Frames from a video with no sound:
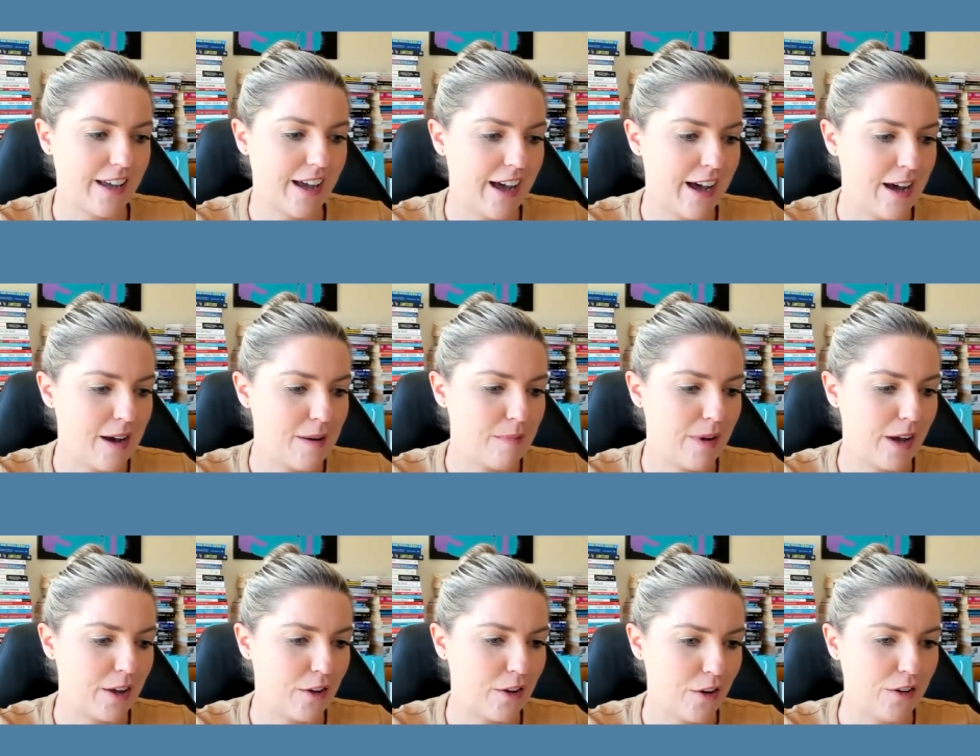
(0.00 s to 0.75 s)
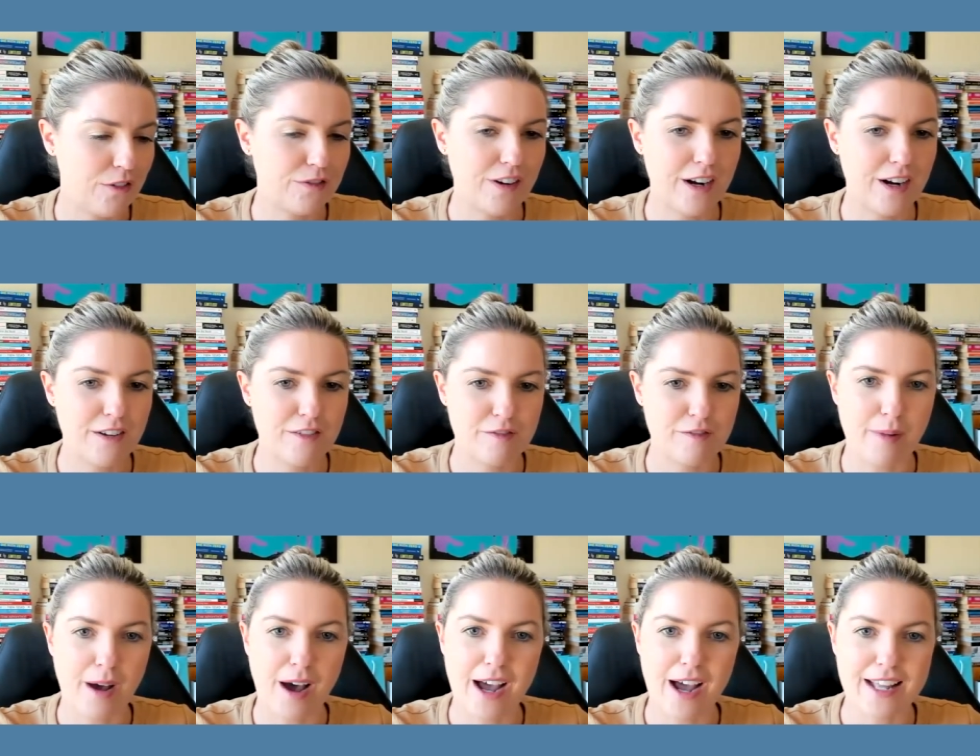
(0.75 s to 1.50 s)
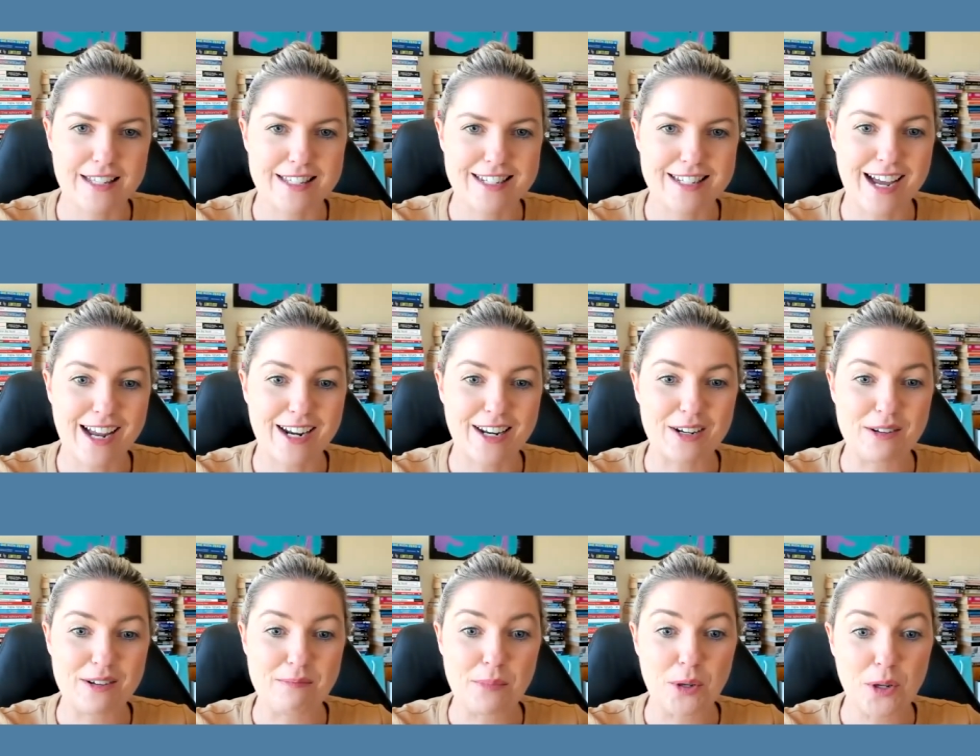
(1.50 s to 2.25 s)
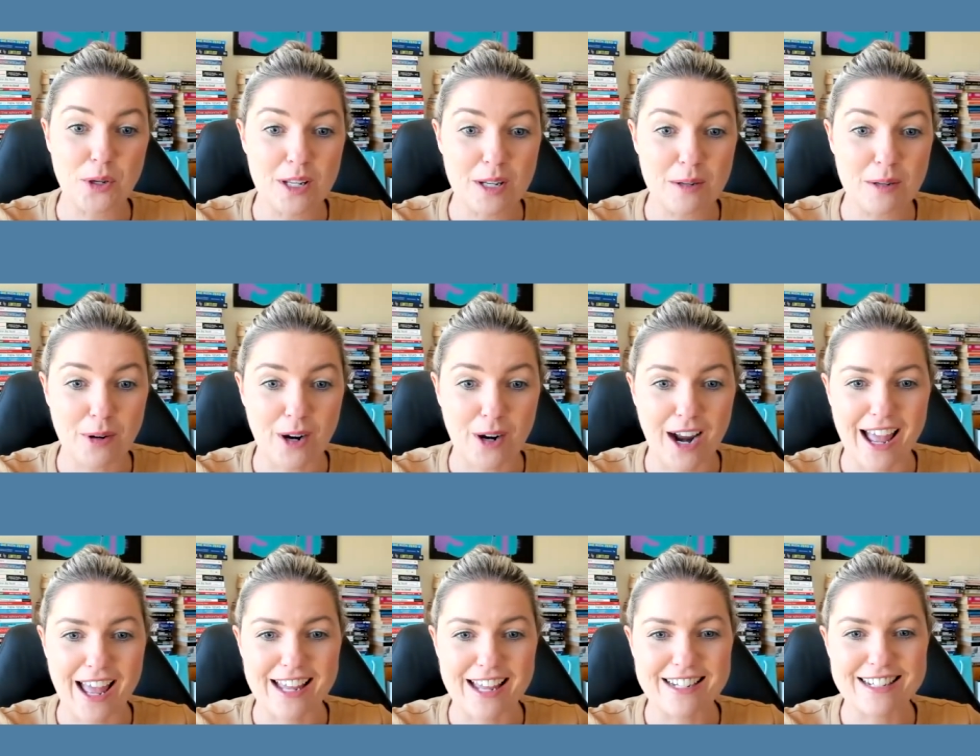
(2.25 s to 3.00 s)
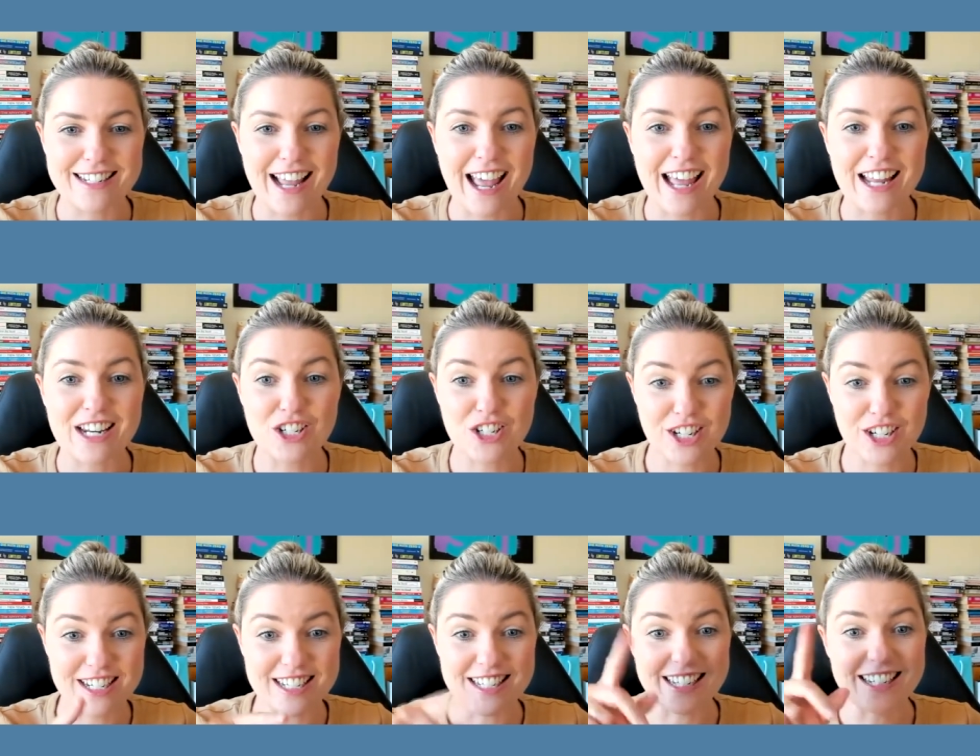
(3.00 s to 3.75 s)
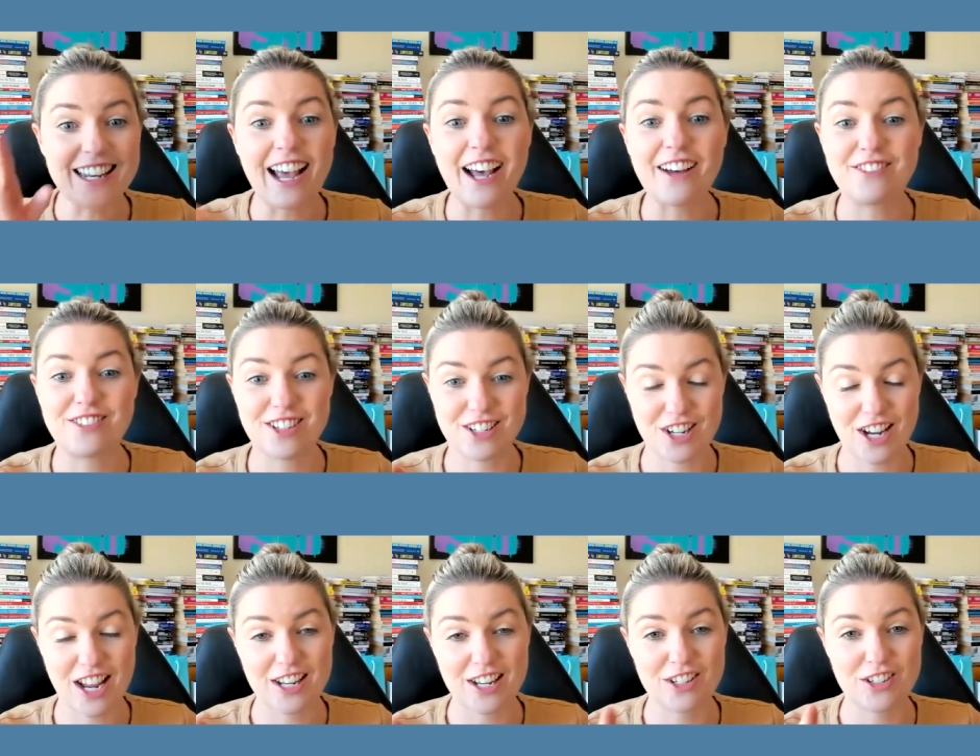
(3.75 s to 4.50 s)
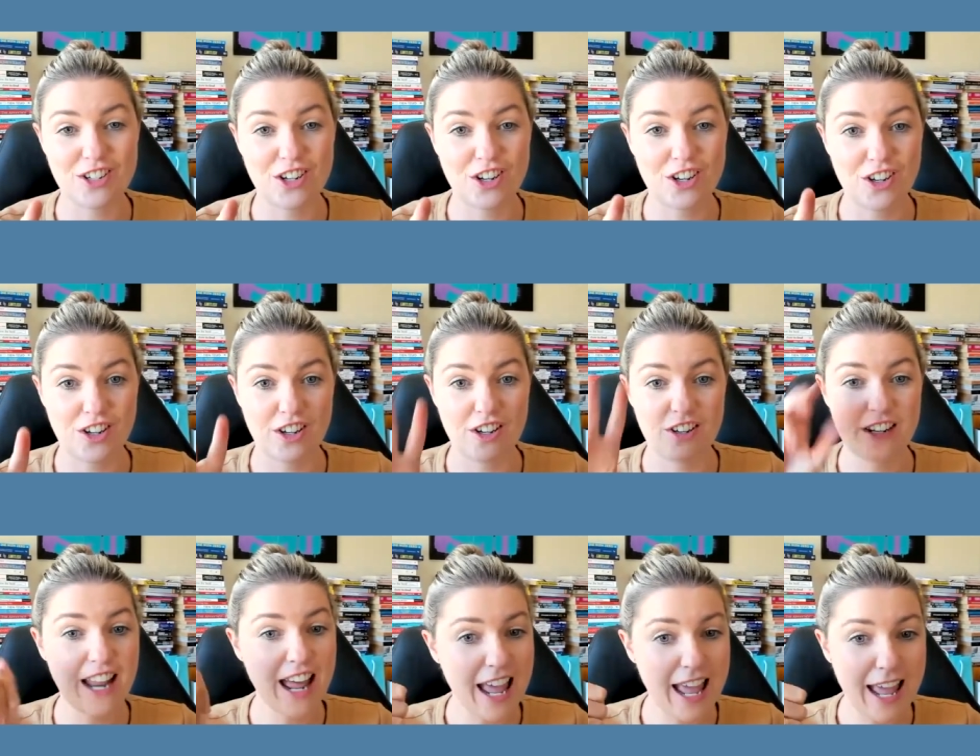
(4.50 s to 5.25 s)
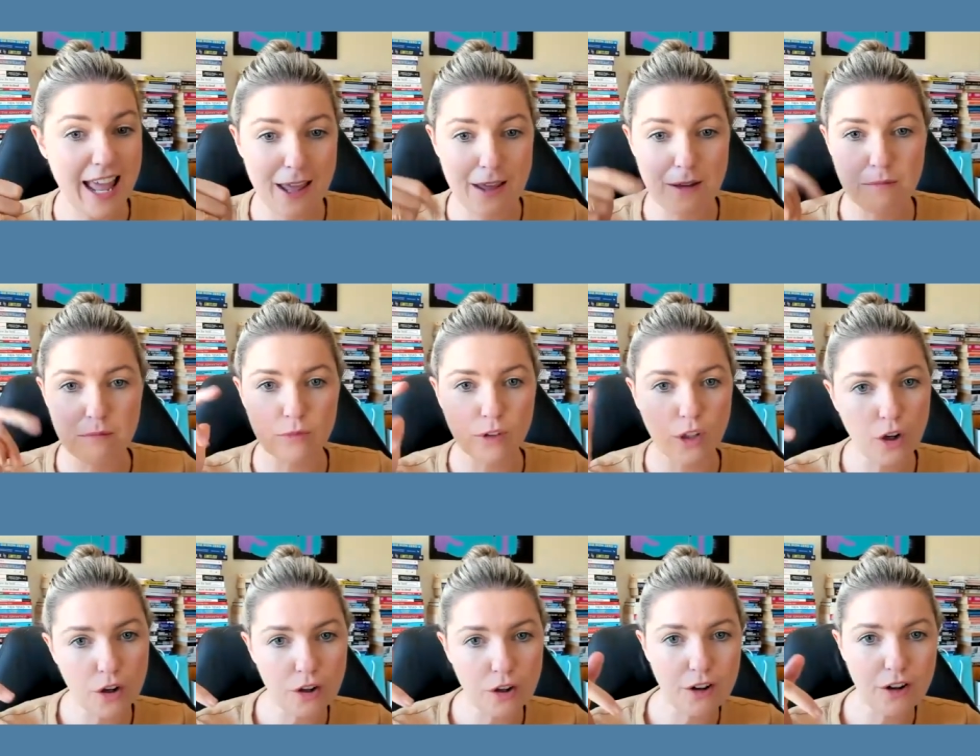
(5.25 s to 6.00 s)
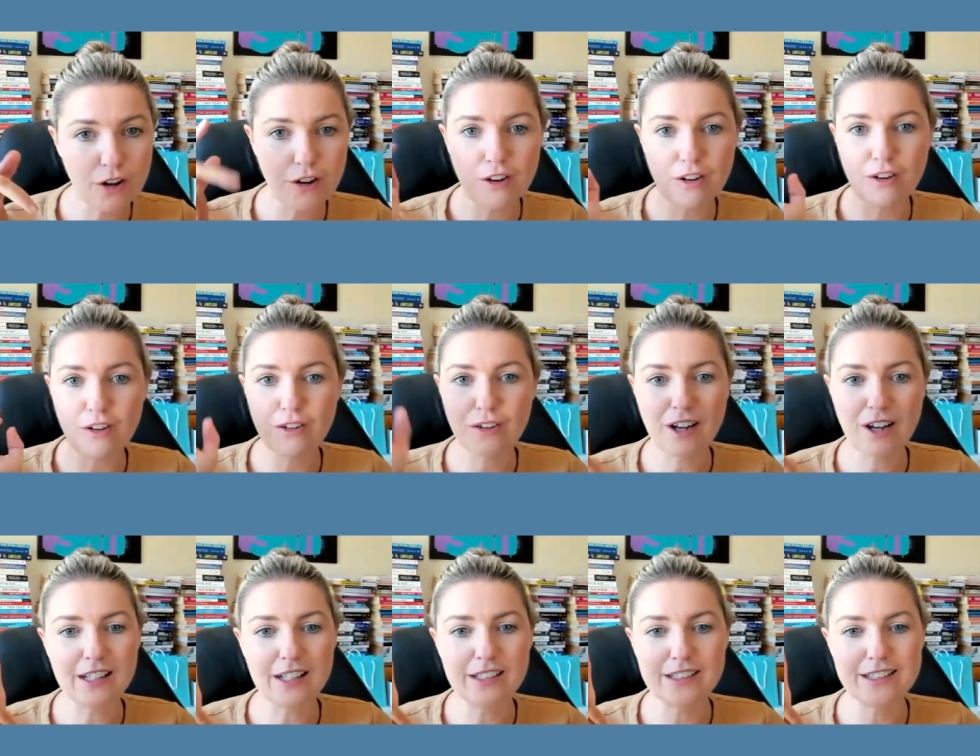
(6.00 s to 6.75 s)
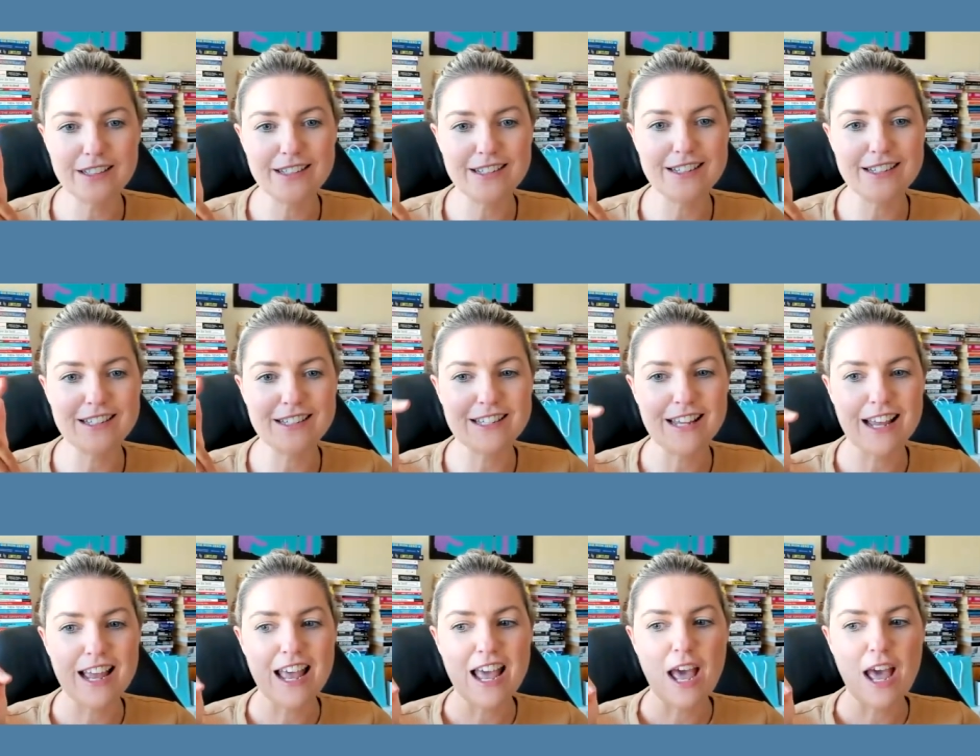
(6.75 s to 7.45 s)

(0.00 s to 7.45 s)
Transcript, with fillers: Um a mm. girlfriend of mine started a beauty brand and she did have to change her name, logo, colors